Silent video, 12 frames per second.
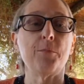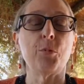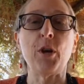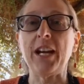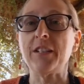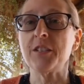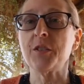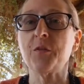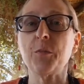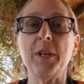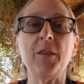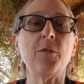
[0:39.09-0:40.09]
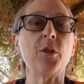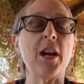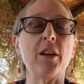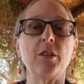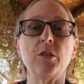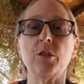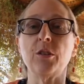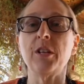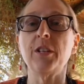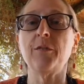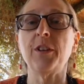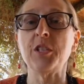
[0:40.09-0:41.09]
practice for me for how to learn
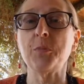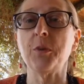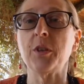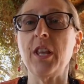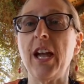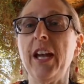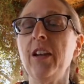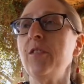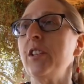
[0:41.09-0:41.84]
Facebook Live.